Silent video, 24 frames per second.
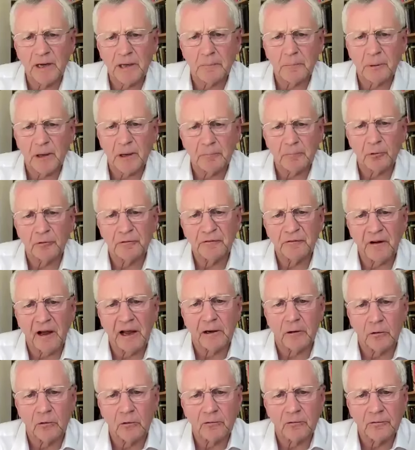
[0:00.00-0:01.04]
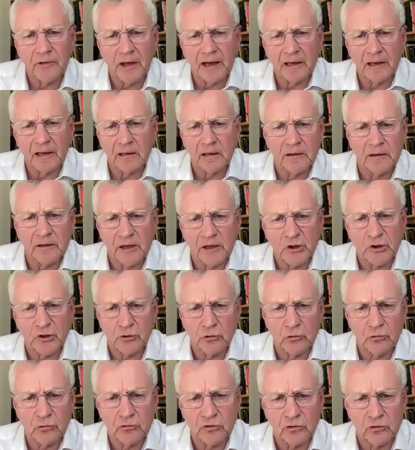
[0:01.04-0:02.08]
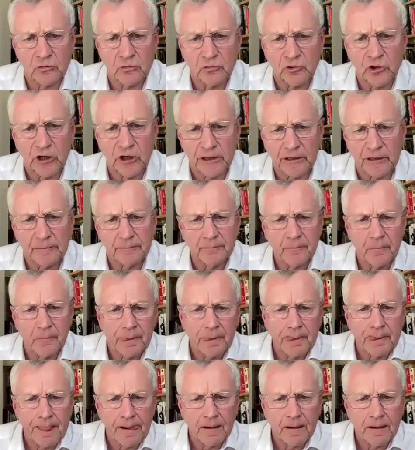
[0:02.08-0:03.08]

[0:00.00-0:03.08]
did many people fail that initial sort of training?